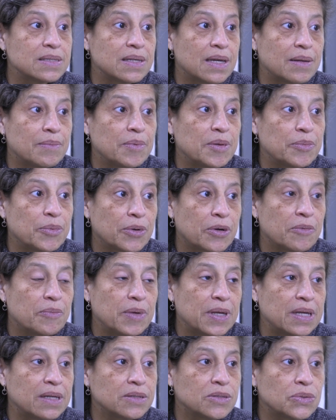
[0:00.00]
that people are
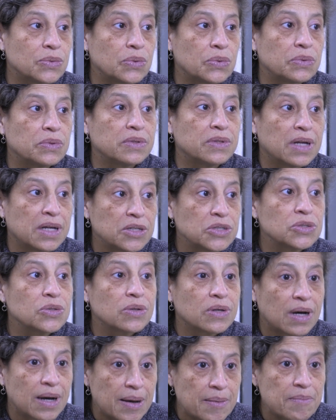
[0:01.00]
being told not to
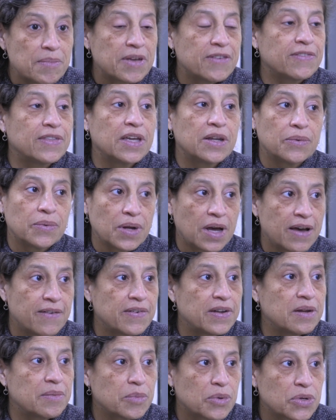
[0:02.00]
come if they don't
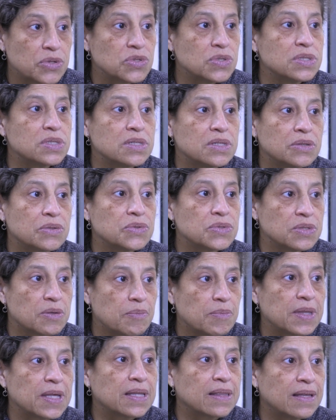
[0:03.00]
have an emergency or
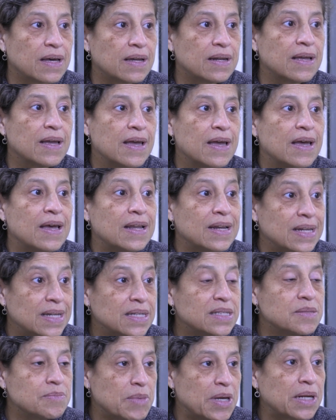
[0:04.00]
something that
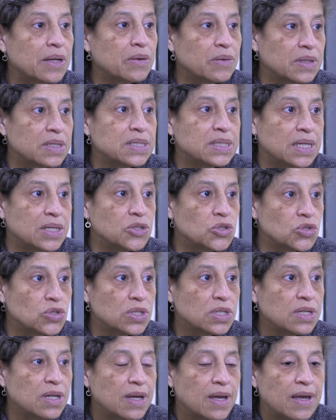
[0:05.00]
needs medical
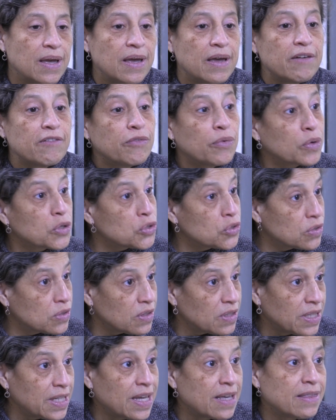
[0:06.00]
attention.
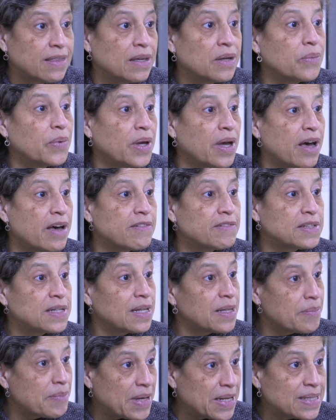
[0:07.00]
Fortunately, I think we have
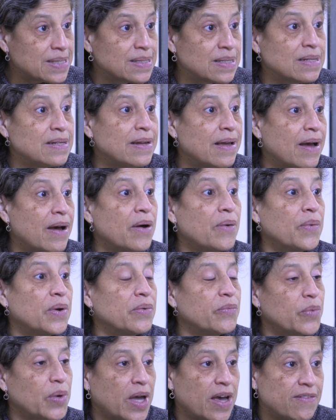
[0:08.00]
telemedicine now,
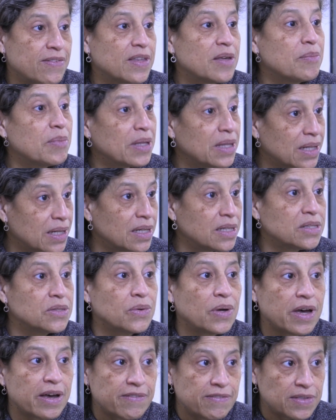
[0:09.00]
and we have the mm-hmm. ability
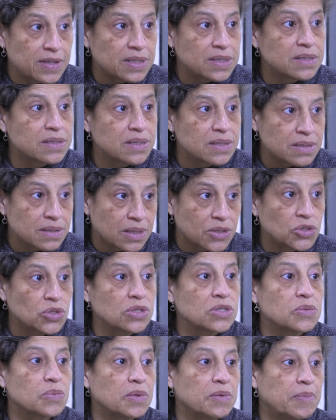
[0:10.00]
to have these
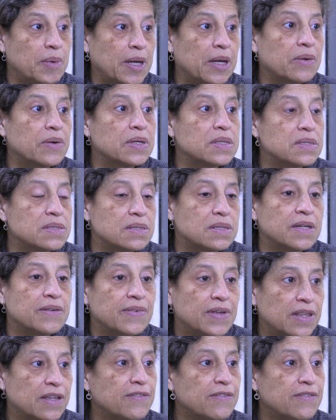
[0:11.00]
discussions with parents, even